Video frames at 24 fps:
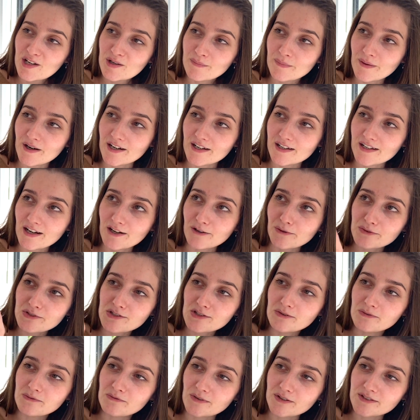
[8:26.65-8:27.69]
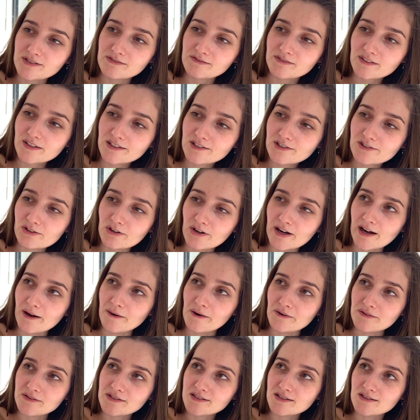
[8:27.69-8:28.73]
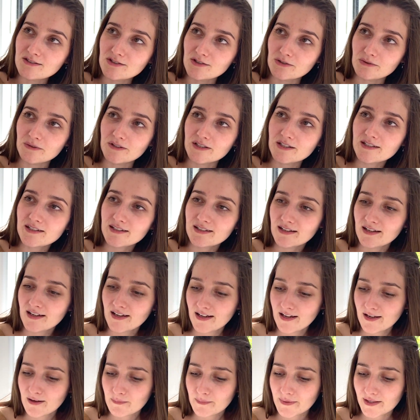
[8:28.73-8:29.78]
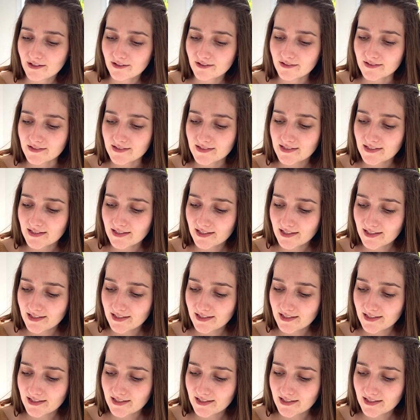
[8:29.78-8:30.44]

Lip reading: but I also wasn't really sure how else to do it, because